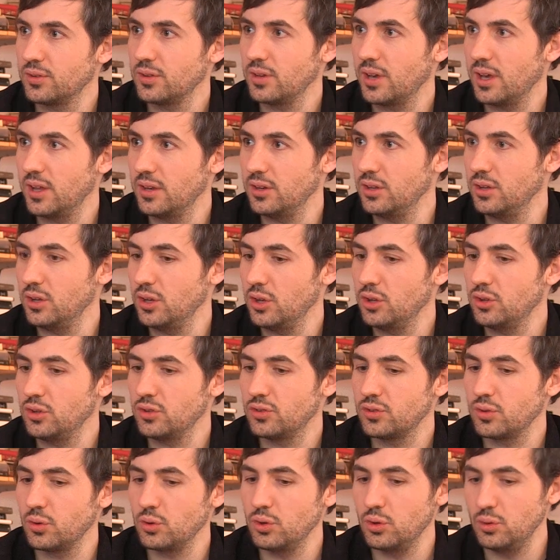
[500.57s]
and
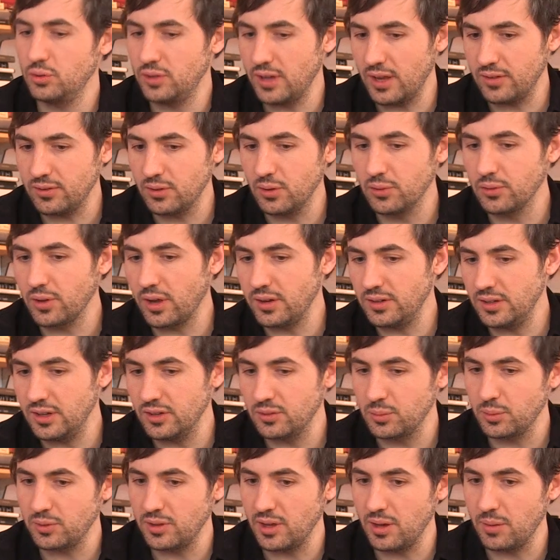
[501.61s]
so you test those
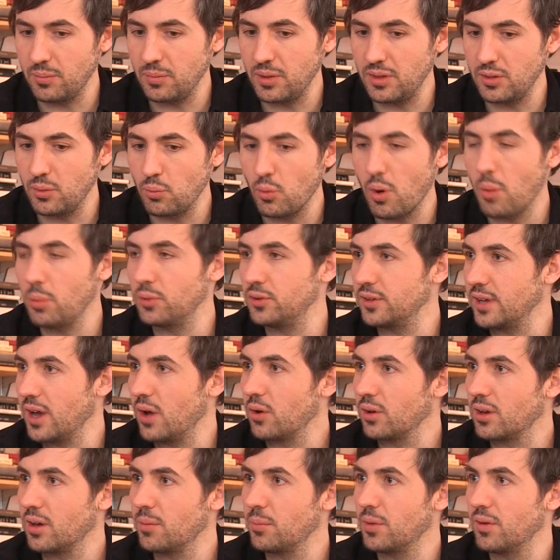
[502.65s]
ideas with them, and then what was the
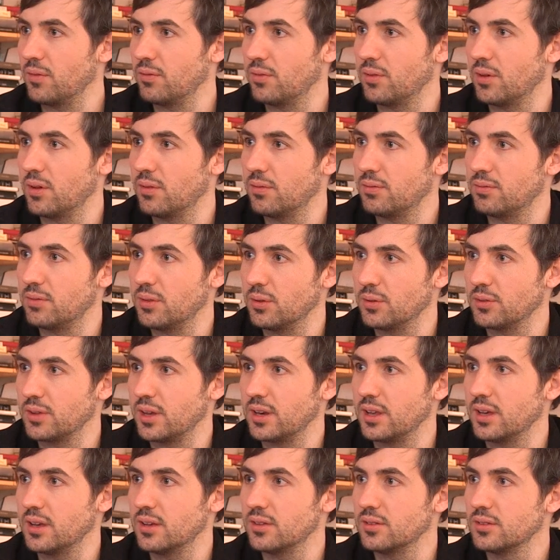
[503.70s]
outcome of those
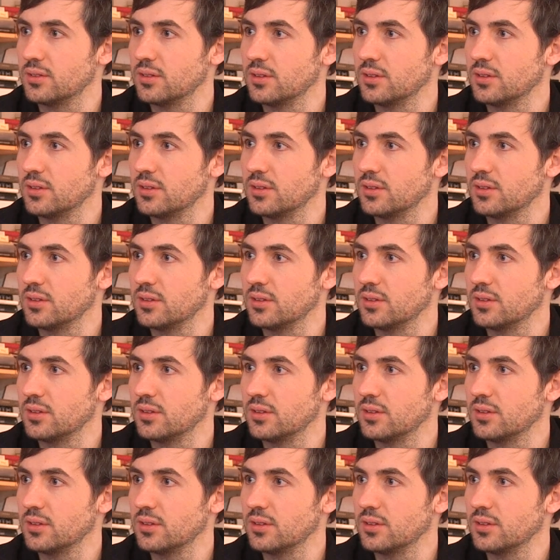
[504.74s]
ideas?